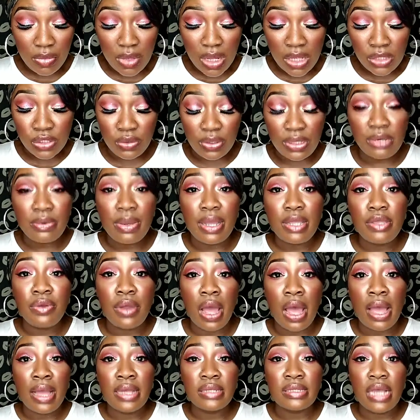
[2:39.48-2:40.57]
So anyway, you
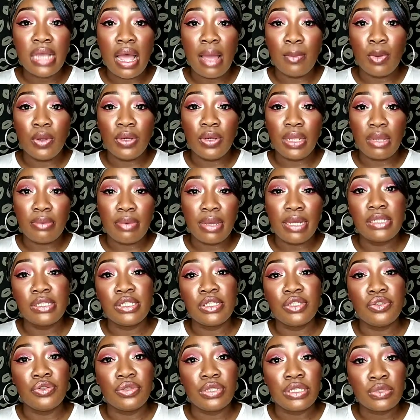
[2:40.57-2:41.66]
guys, I'm going to get ready to
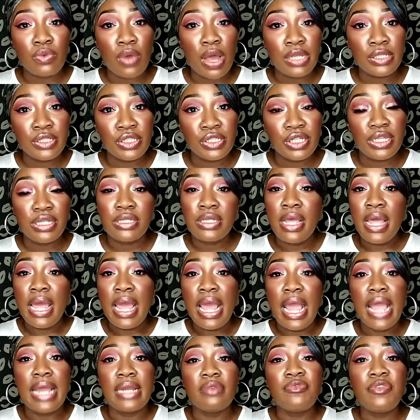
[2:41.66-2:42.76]
do the swatches,
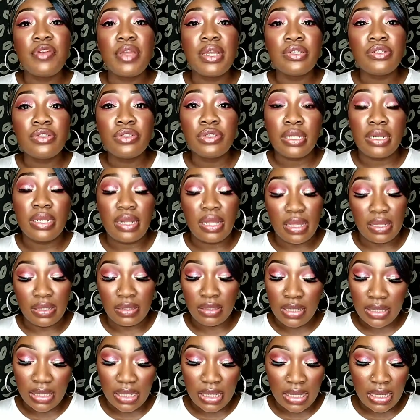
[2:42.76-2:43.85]
and if you're interested in
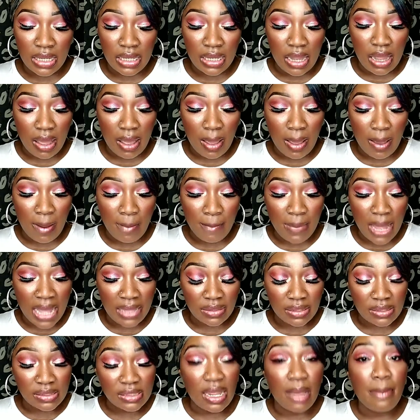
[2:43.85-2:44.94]
looking at
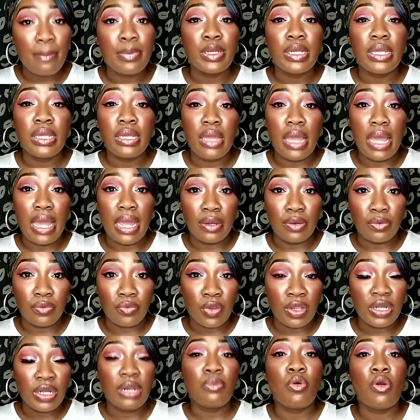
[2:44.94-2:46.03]
this company and
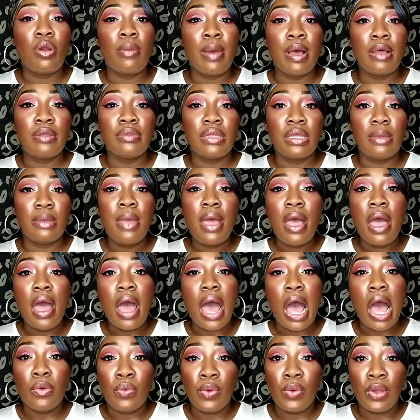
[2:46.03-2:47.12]
reading more about them,
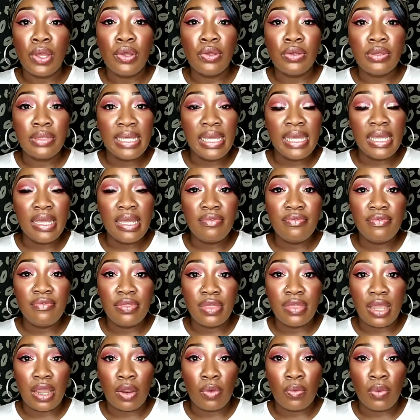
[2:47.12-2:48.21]
I will leave
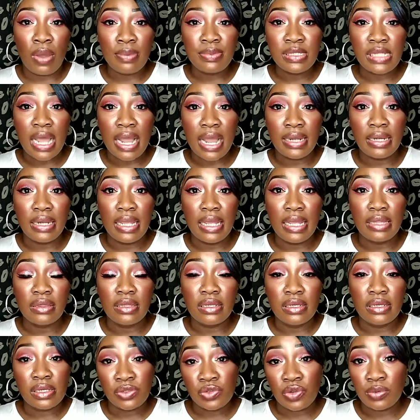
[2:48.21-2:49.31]
their website in the
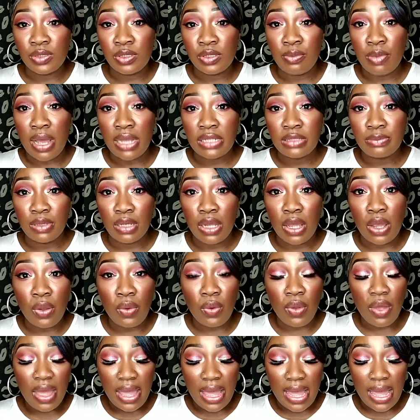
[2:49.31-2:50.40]
description box below.
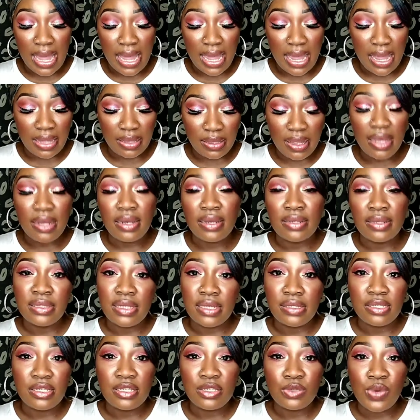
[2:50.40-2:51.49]
And yeah, let's get
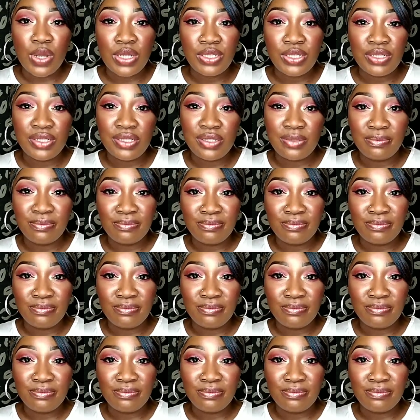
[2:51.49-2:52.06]
to the swatches.